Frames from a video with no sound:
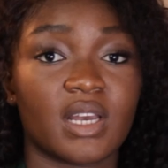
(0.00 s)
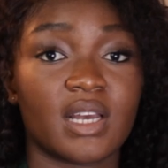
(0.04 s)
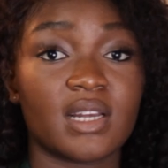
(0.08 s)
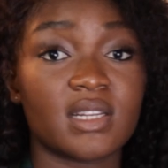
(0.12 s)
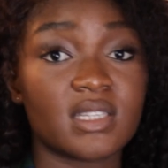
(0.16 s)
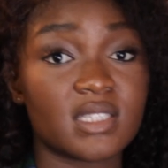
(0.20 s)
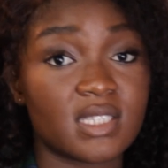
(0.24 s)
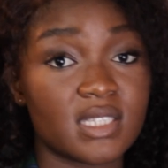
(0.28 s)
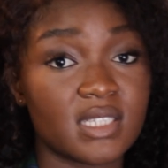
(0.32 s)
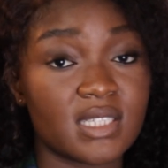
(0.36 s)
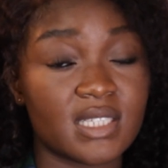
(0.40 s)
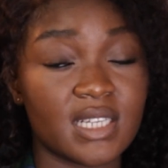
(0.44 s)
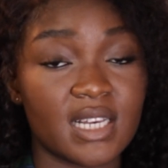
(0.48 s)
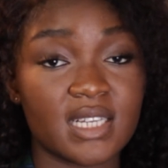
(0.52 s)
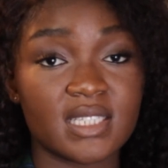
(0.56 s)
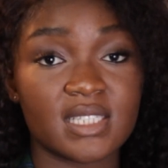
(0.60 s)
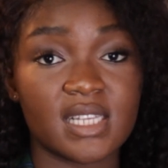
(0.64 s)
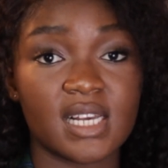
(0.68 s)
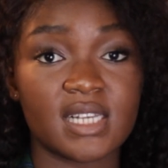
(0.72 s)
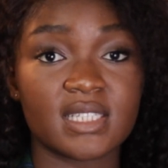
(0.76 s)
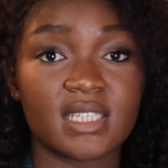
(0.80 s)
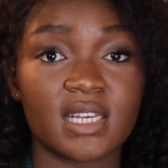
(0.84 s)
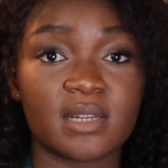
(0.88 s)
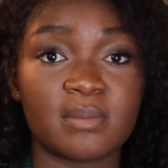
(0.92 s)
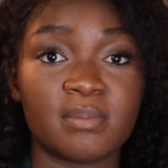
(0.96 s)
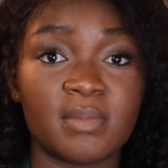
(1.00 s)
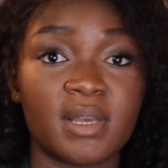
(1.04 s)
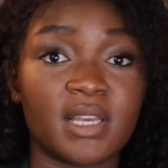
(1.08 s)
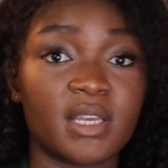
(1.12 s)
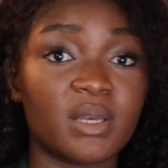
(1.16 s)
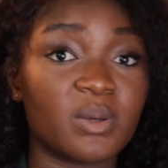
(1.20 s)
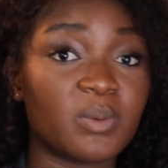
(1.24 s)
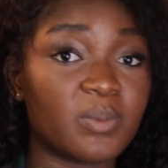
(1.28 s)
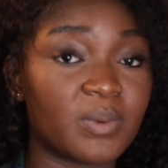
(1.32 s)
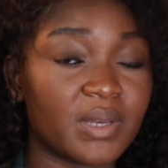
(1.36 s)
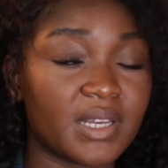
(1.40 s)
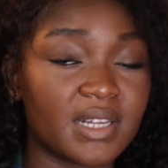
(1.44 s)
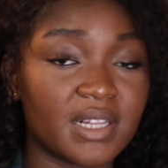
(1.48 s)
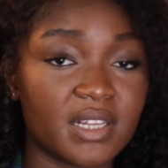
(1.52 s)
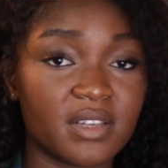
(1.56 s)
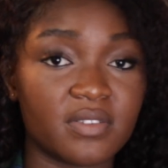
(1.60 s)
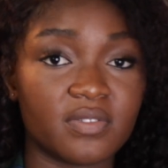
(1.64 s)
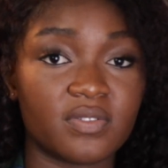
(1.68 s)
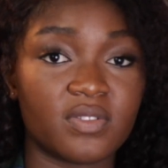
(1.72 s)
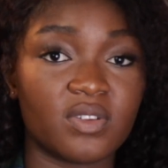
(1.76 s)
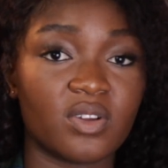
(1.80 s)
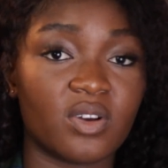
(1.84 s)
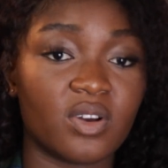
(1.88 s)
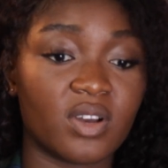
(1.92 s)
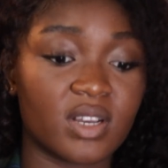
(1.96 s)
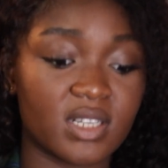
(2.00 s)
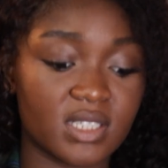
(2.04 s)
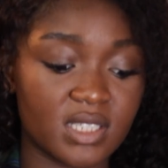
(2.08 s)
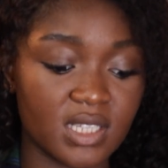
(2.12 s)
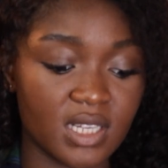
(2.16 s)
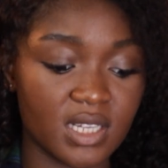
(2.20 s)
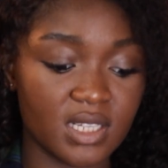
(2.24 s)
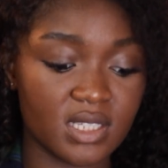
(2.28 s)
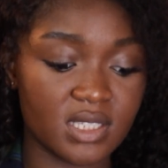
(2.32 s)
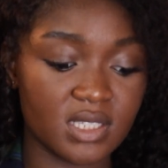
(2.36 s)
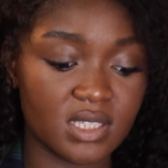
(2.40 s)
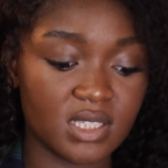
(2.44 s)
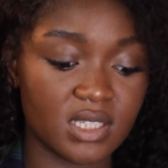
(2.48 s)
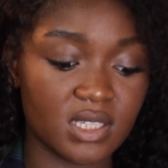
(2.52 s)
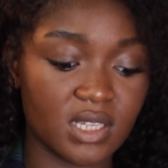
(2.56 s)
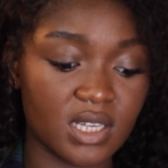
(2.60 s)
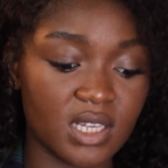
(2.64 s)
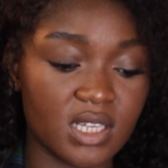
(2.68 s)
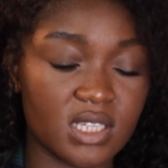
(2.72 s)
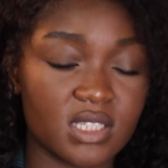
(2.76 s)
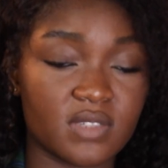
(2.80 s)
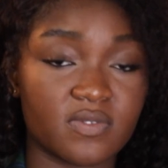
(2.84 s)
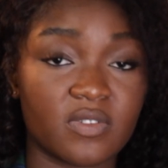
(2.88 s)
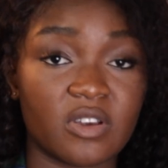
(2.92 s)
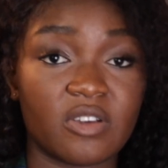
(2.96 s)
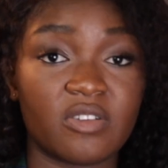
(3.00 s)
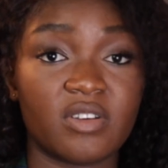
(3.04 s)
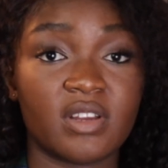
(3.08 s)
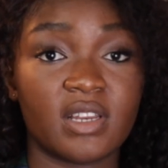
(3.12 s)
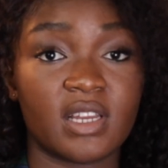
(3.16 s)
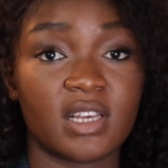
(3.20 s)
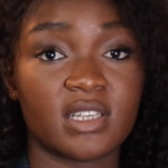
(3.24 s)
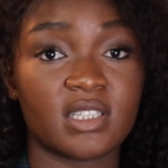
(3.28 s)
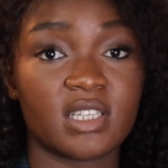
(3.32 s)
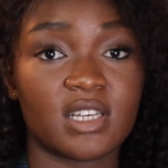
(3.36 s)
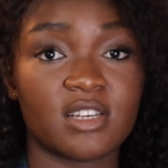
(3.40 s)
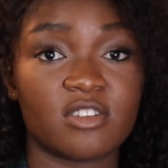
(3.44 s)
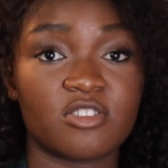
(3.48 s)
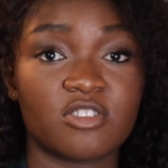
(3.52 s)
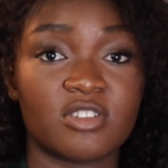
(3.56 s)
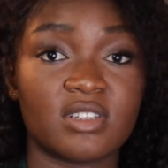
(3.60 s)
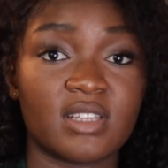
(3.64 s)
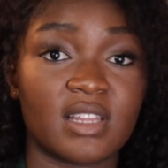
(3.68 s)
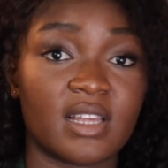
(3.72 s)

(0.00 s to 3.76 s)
and since I started making weekly vlogs, it's very necessary